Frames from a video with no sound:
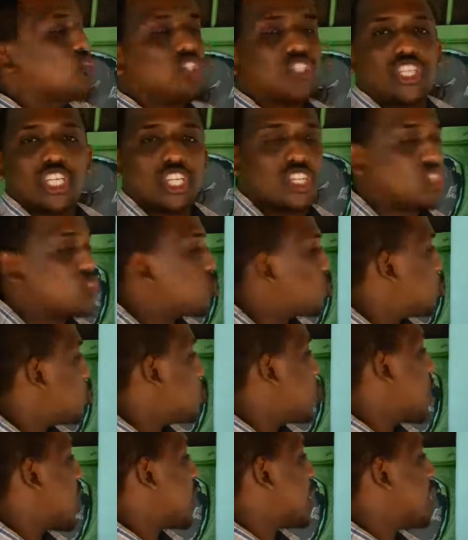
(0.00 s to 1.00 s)
shillings
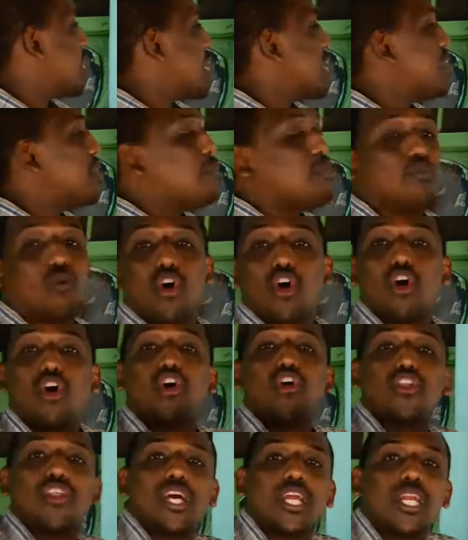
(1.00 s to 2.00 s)
200
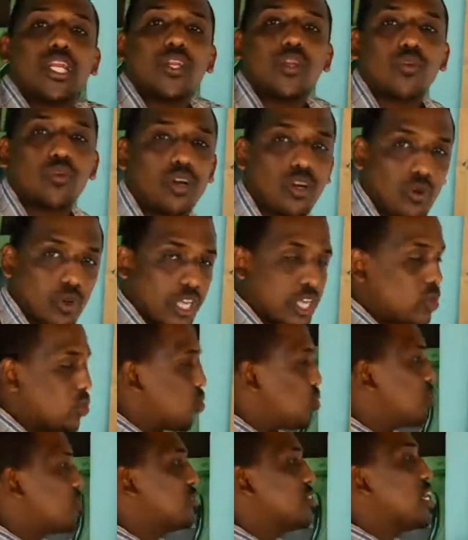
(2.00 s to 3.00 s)
more than Waweru,
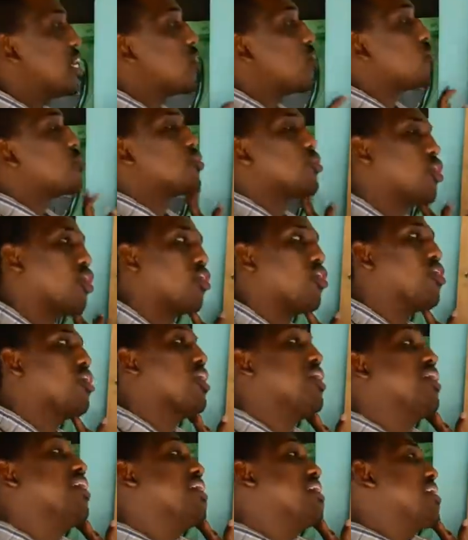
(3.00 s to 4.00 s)
you are not told.
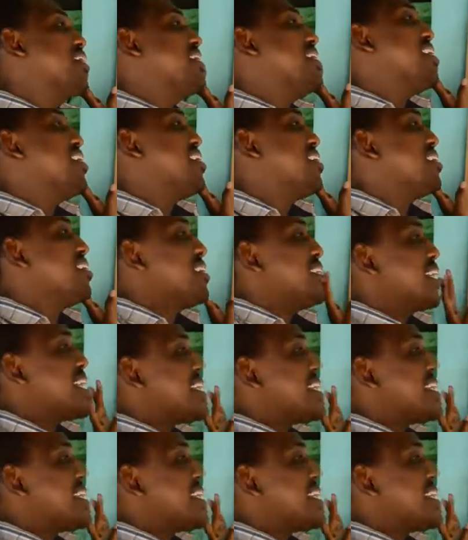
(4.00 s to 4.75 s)
Get